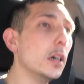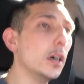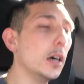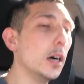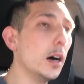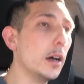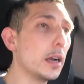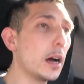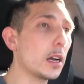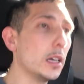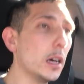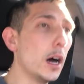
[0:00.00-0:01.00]

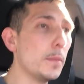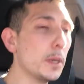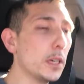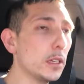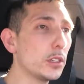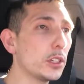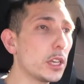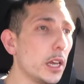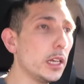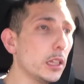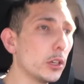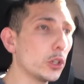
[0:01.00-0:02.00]
and I'm a
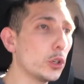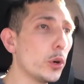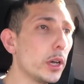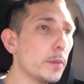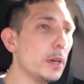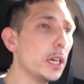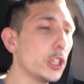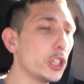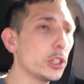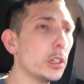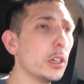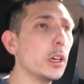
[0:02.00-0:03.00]
skinny little twig
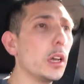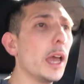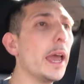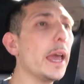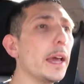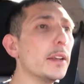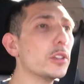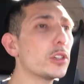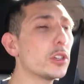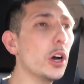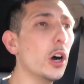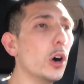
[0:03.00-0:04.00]
bitch, and
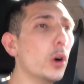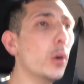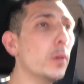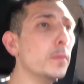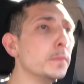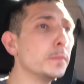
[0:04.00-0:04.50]
so